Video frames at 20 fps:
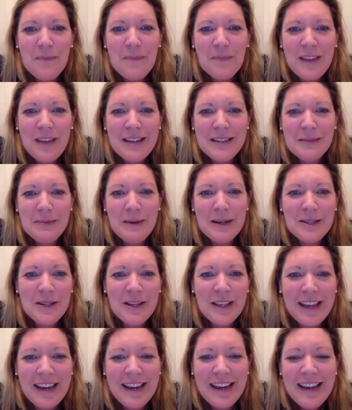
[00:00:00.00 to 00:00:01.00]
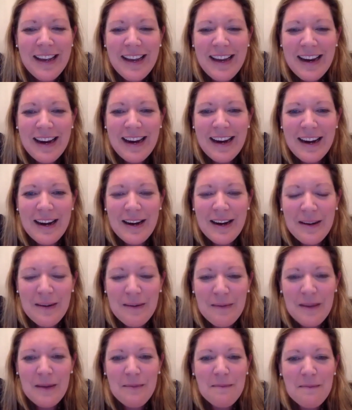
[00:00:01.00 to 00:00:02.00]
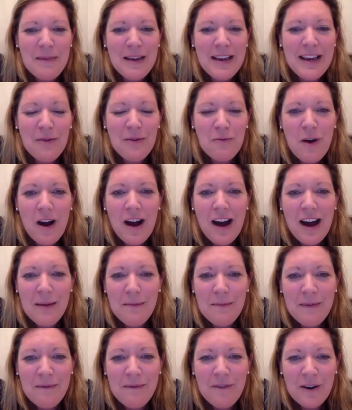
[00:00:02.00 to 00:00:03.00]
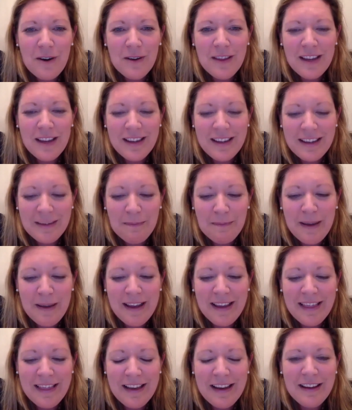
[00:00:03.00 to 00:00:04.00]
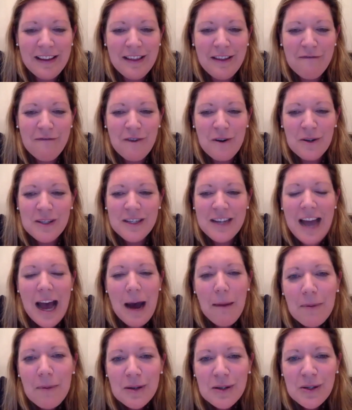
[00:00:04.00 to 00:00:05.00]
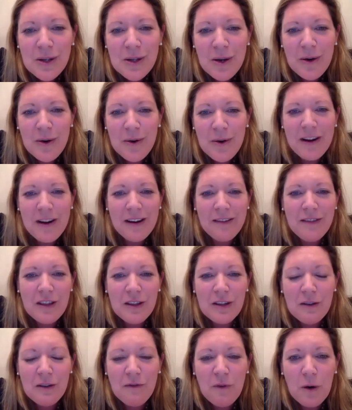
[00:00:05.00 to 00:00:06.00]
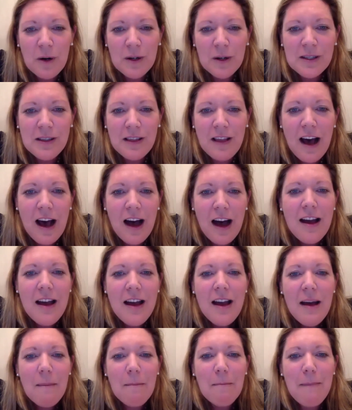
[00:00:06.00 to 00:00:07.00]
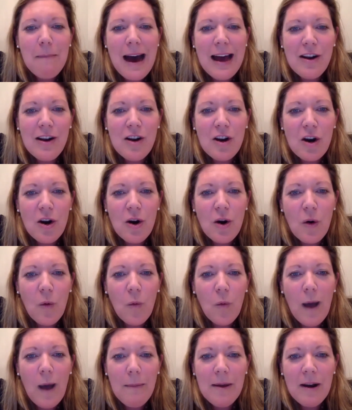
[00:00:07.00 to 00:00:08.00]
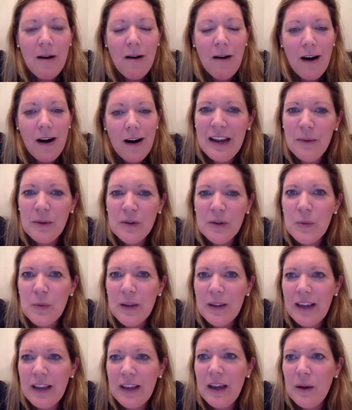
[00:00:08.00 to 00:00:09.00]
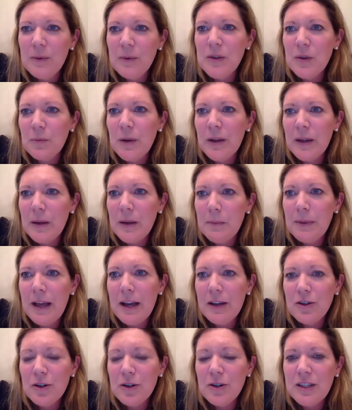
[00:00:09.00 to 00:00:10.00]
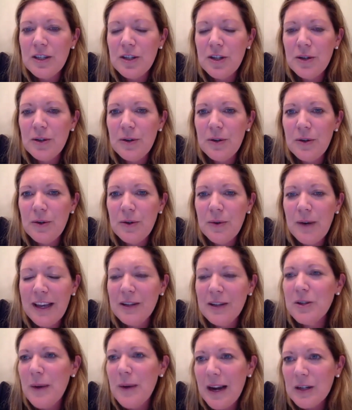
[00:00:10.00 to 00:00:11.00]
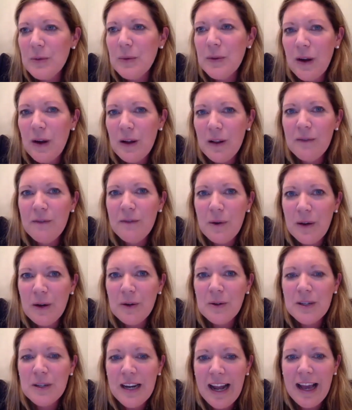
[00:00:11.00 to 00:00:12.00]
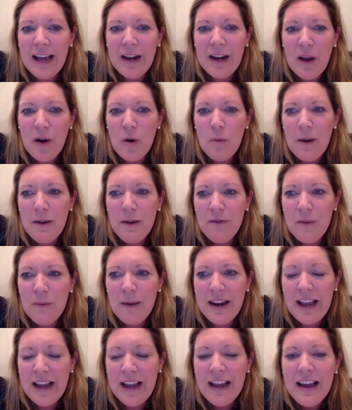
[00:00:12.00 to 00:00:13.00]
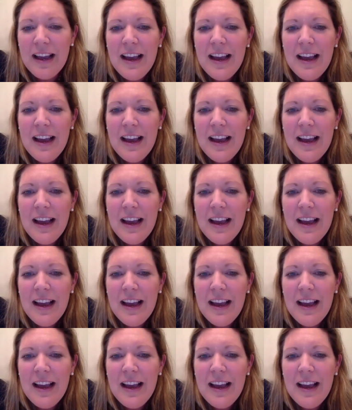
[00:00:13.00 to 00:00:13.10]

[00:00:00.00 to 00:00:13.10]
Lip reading: especially me and Ron, for it being the first episode of the Divorce Law Monitor webinar. It was really a pleasure to interact with all of you here today. And I hope everybody